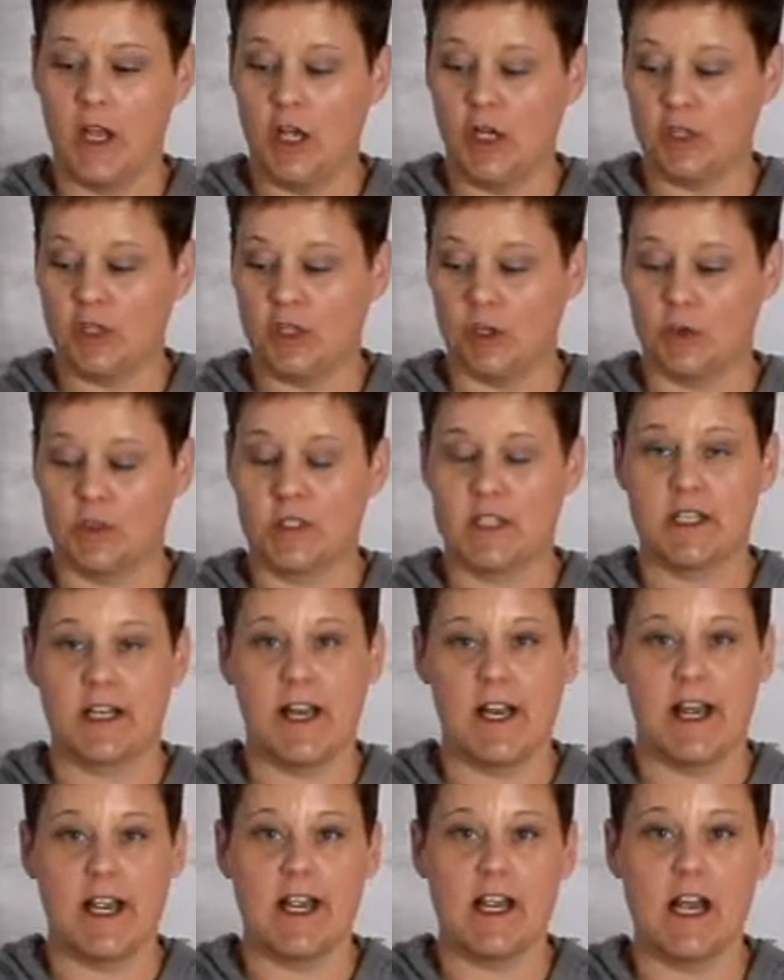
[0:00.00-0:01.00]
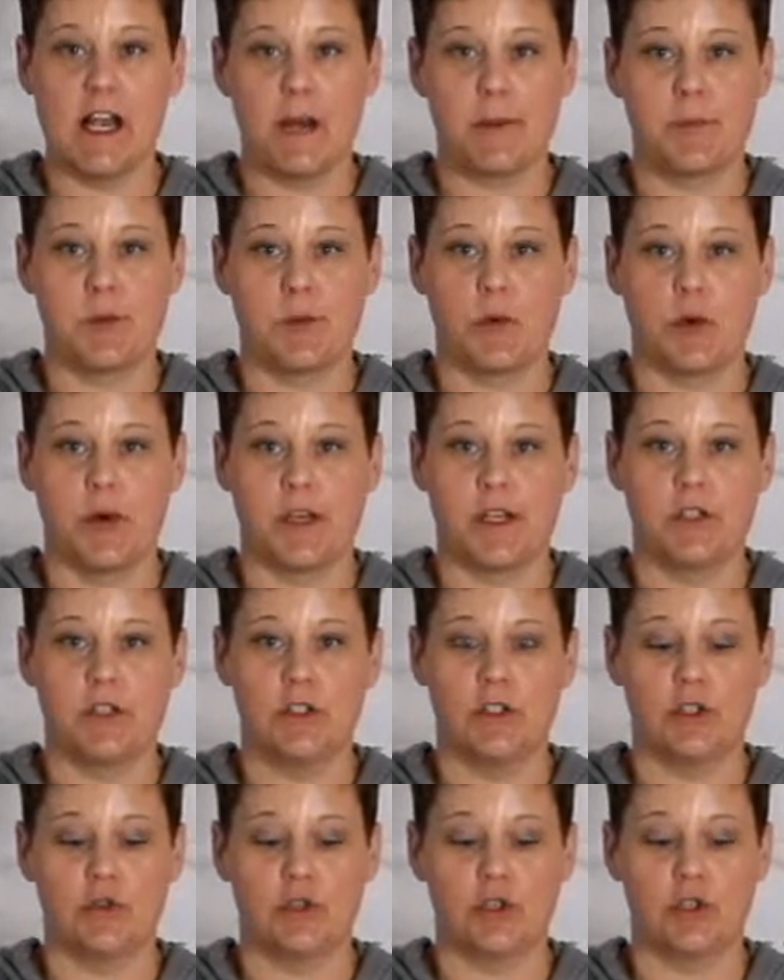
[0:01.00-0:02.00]
So today I'm going
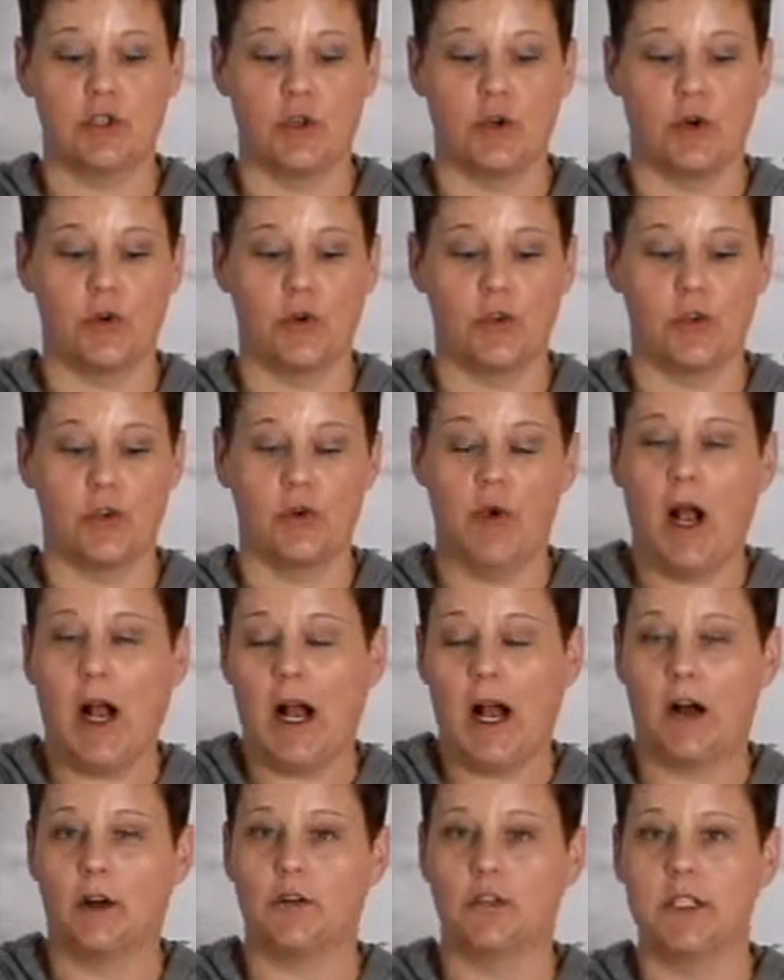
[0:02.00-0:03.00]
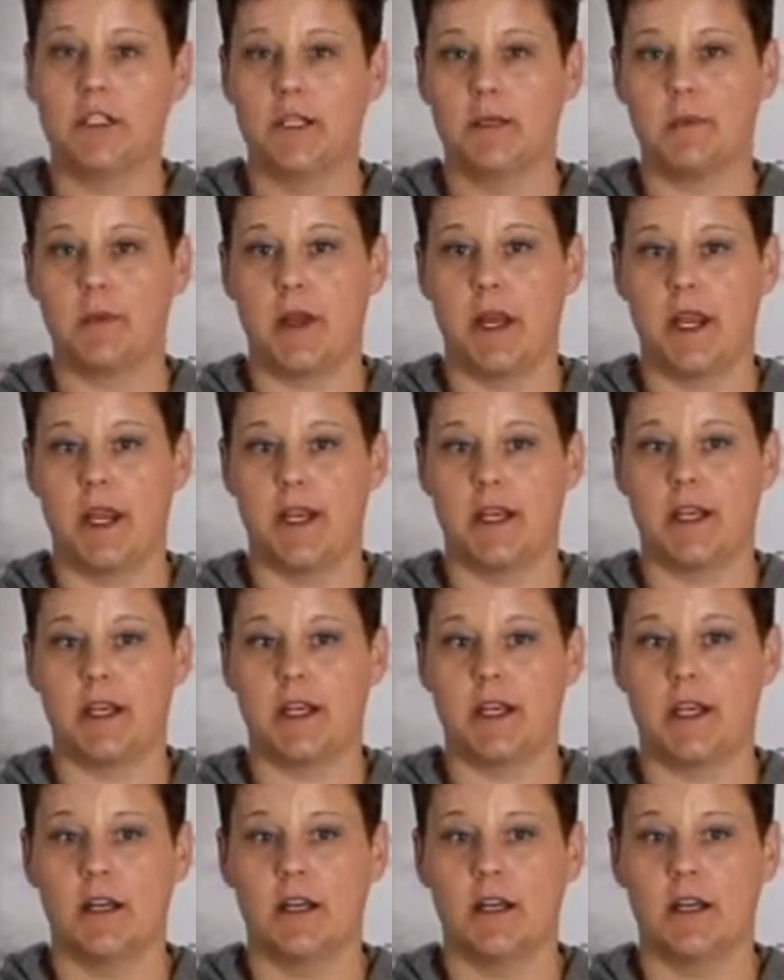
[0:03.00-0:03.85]
to show you how to make